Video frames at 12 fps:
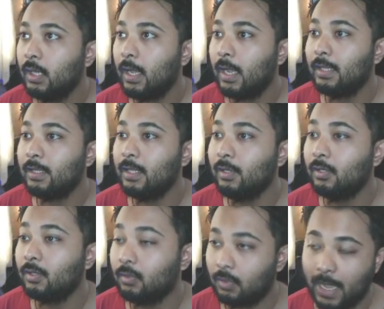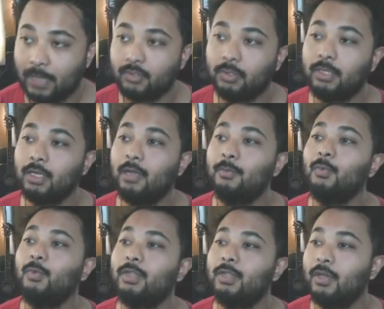And they'll actually come
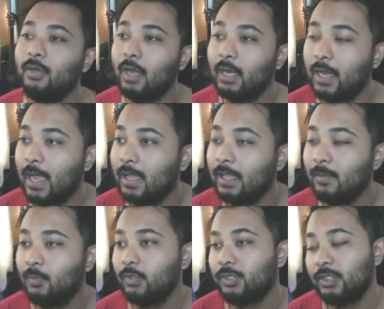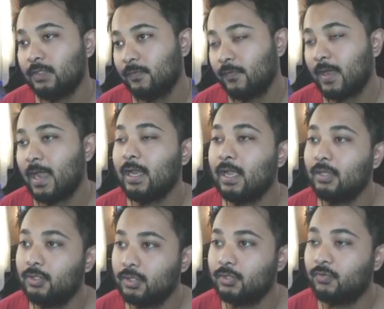in with their Annihilate, which is fine. I'll
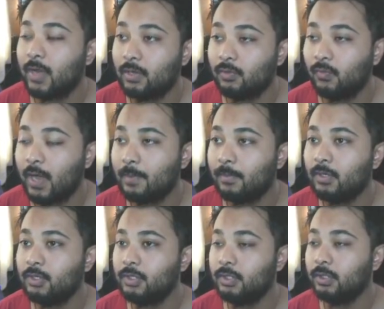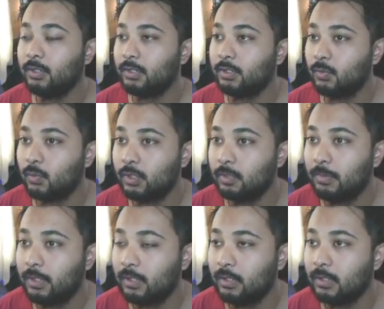just try to grab their shield. This is going to
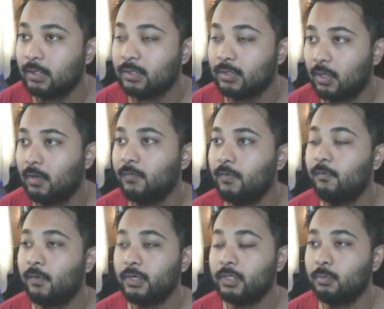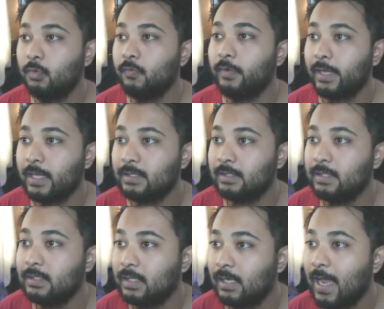be the Surf first move against
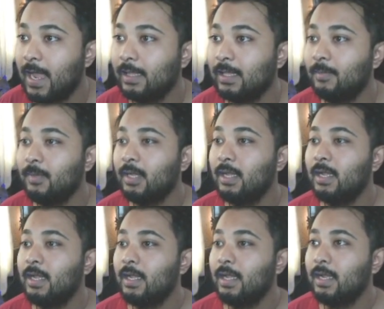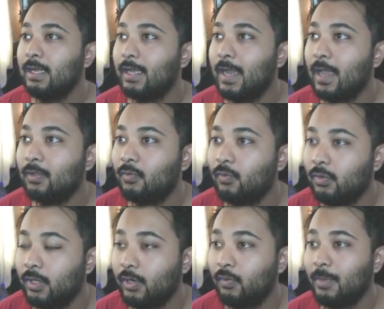this Annihilate. Now,
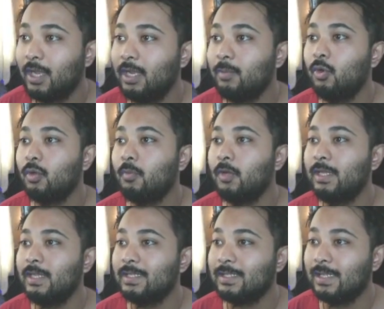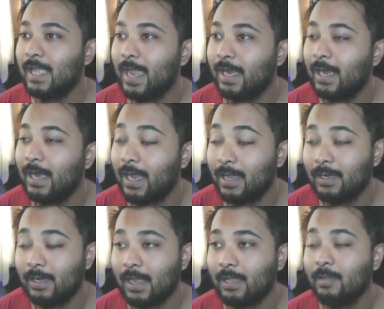their remaining Pokemon is Gligar and
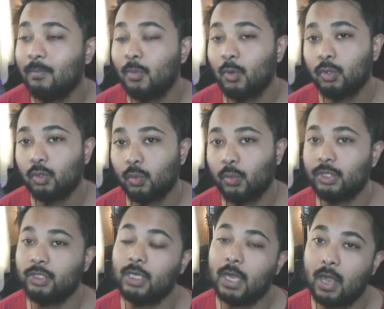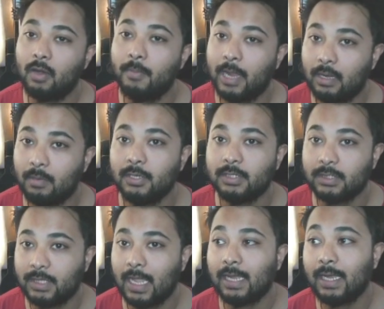Annihilate, both which our
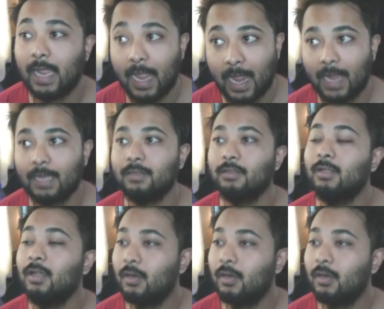Mandibuzz can handle,